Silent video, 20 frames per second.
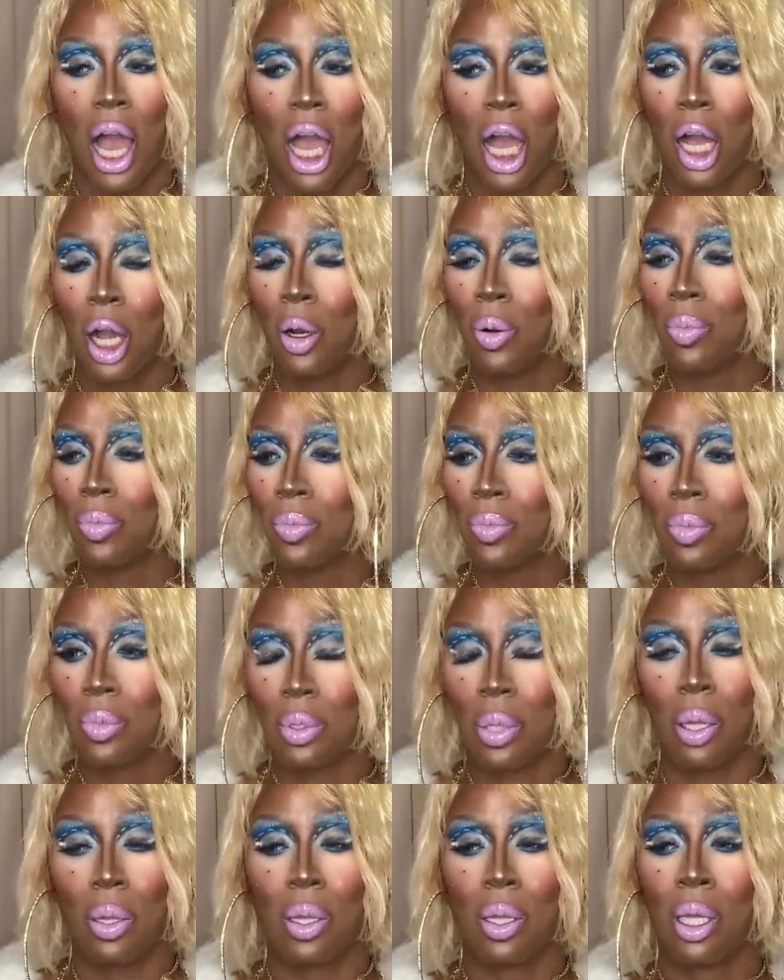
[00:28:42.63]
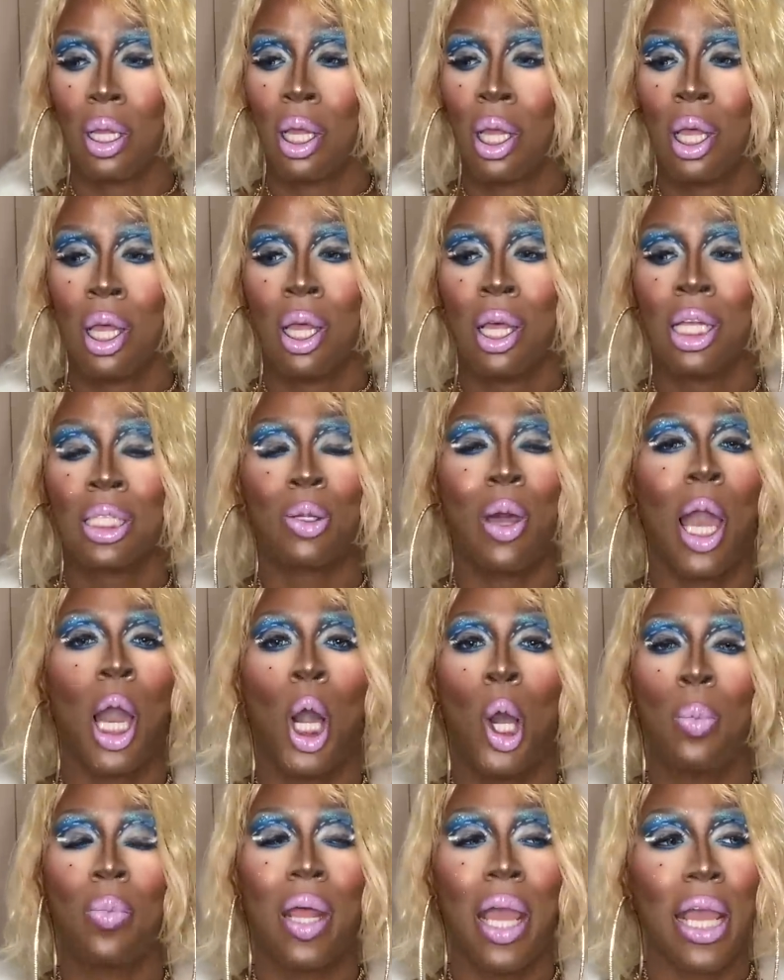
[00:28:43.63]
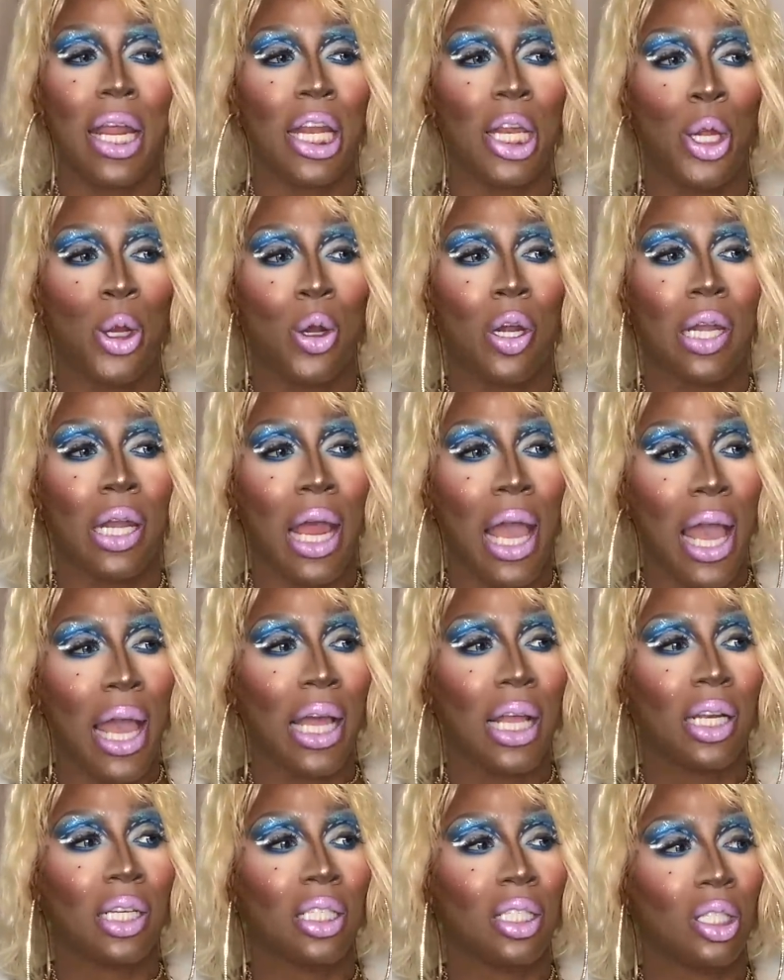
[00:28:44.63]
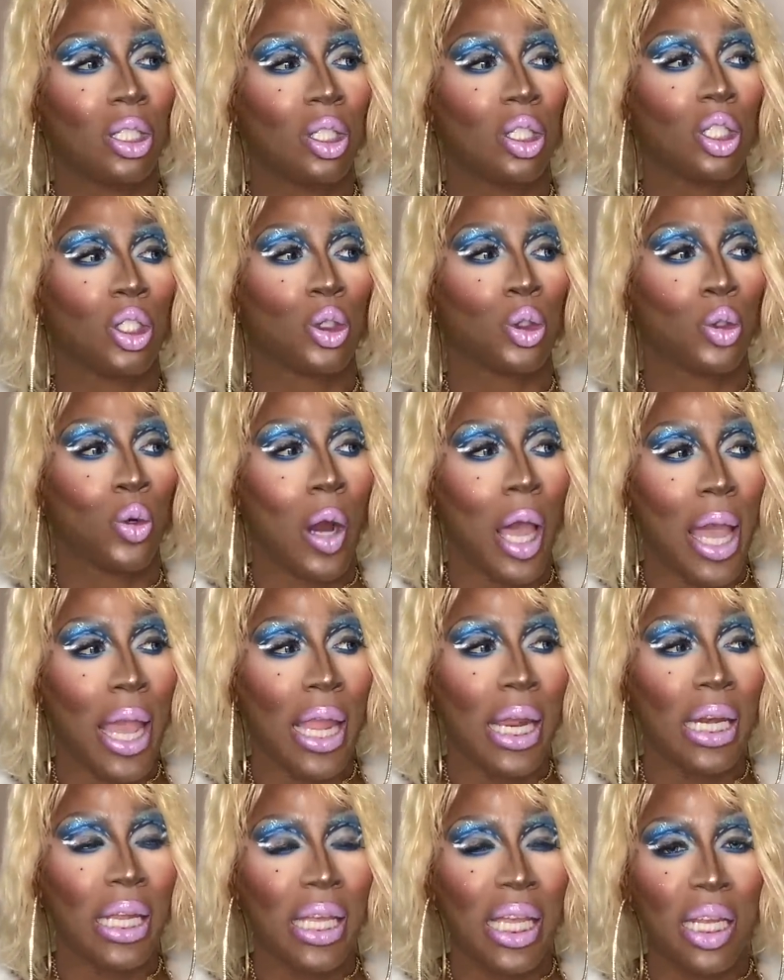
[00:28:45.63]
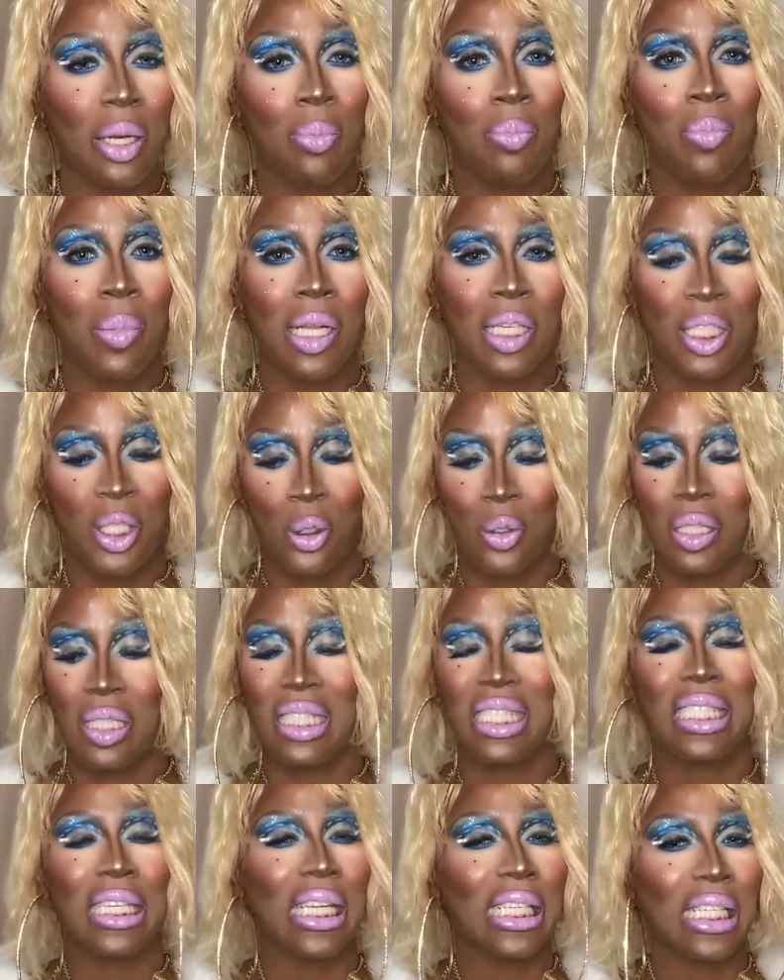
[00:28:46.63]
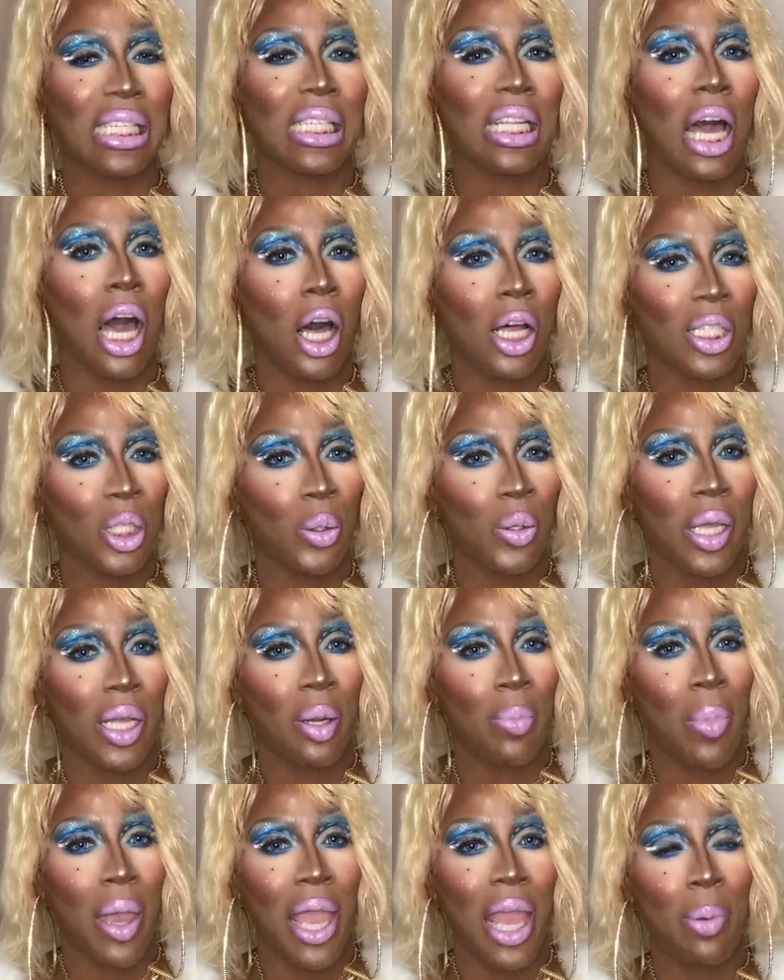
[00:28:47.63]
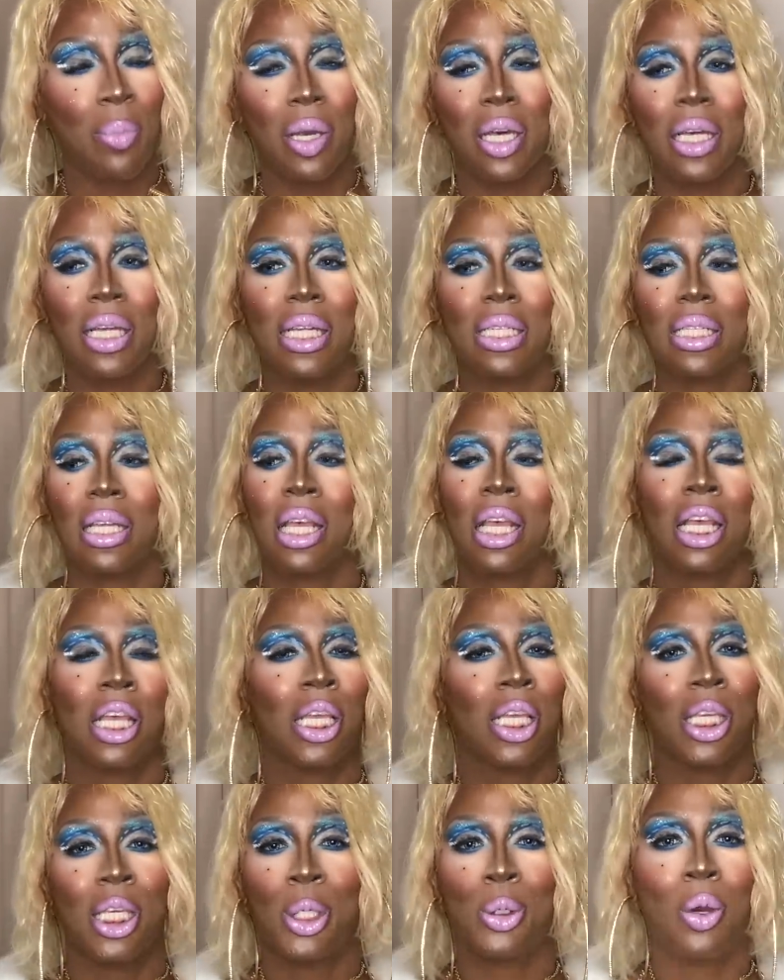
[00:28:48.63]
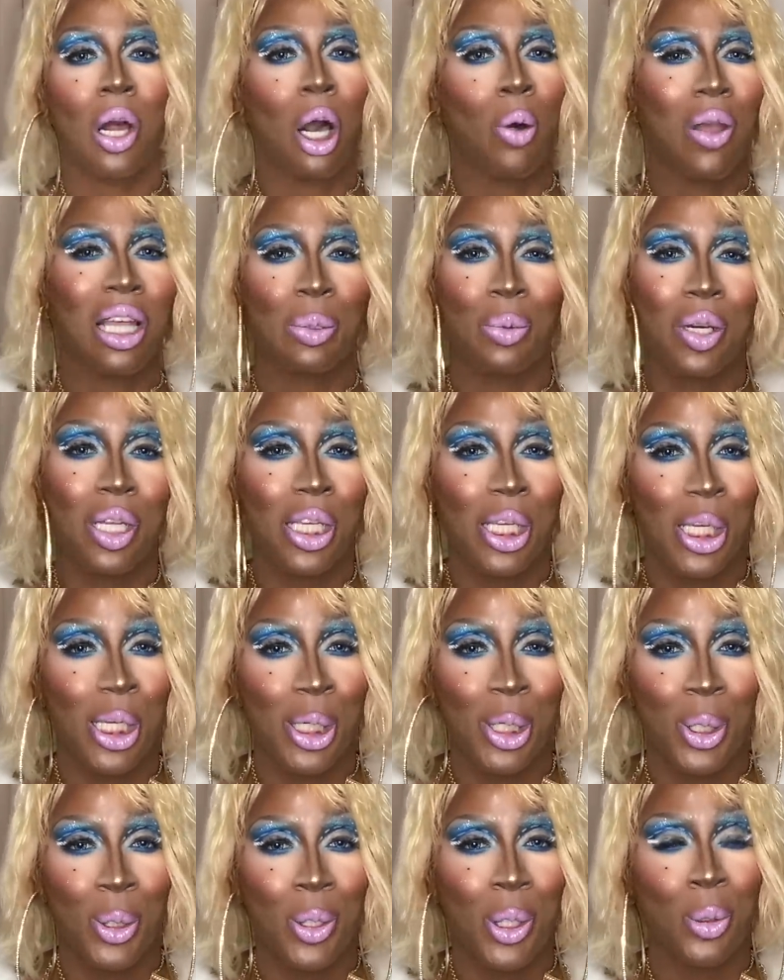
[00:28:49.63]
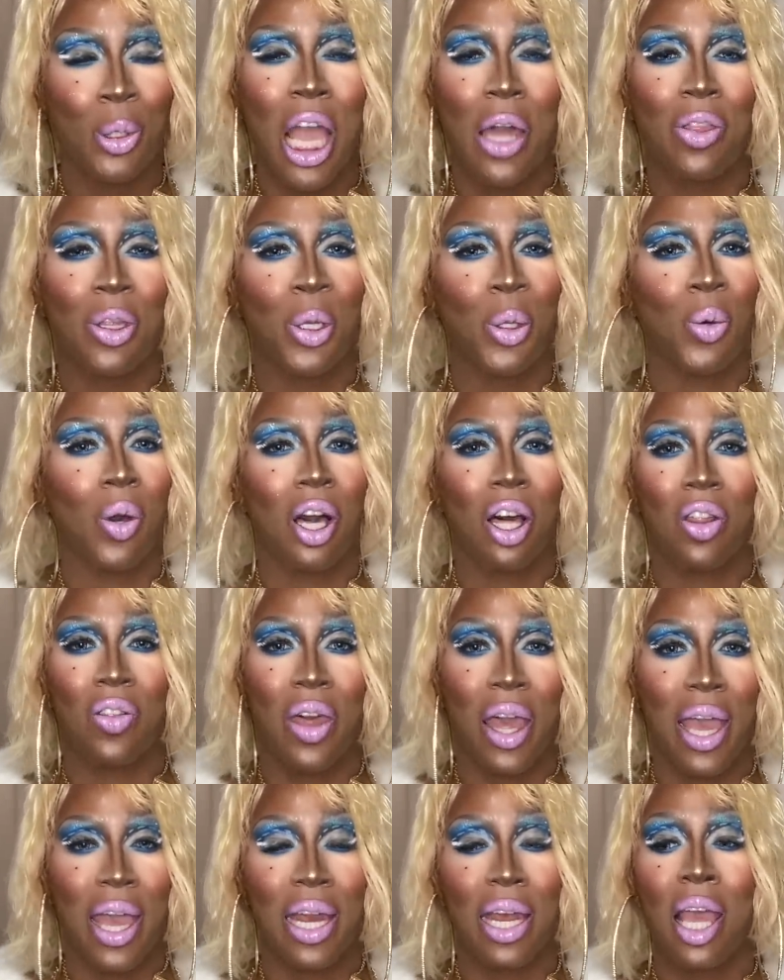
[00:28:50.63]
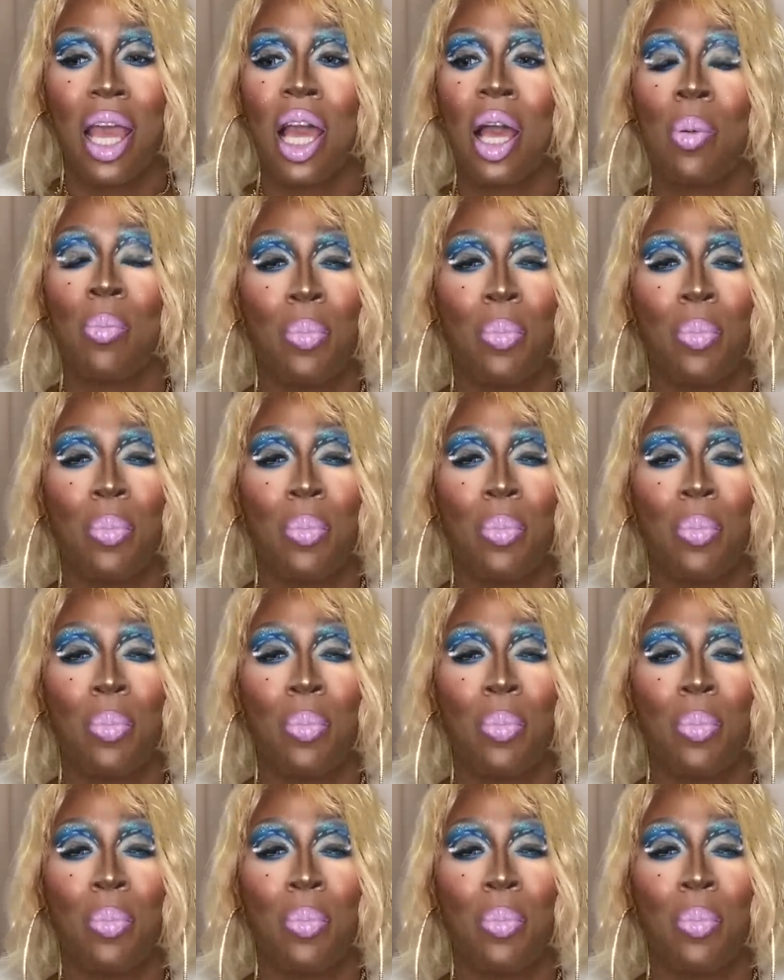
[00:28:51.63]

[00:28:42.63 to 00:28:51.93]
So I hope that you're not trying to get muscles just to also get a man, because you always were cute, you don't have to do all that.